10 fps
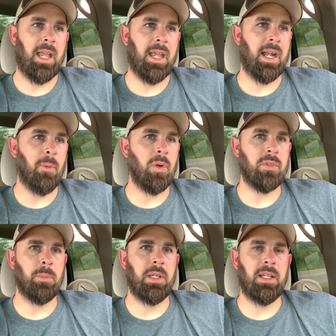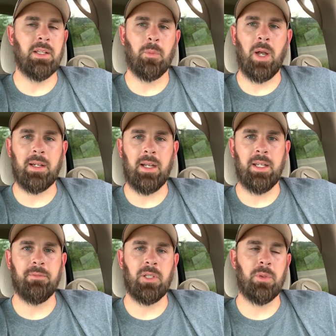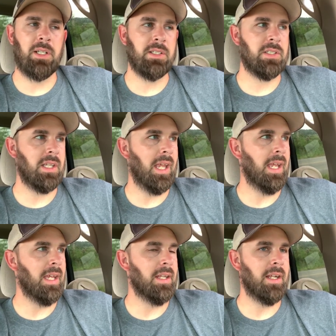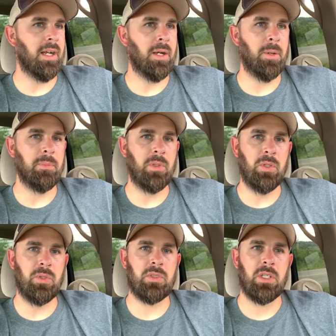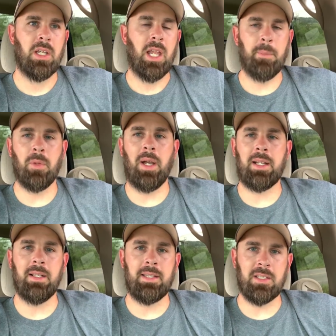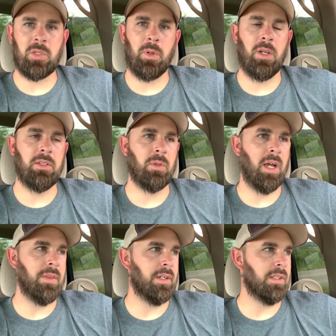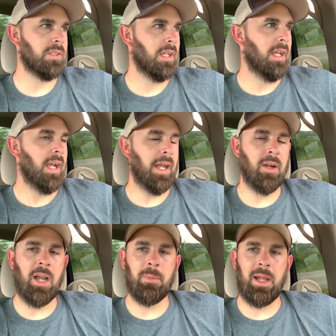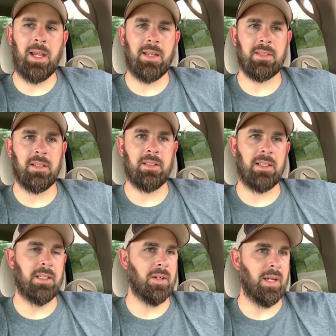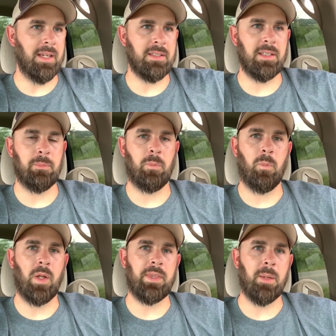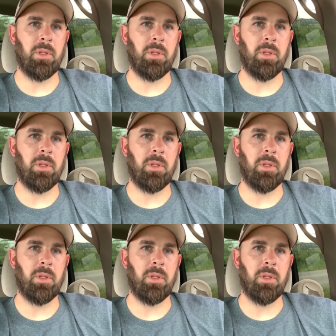and I want to be the right kind of influence and um, use and be the right kind of testimony to others. I know everybody has it, you know, has what they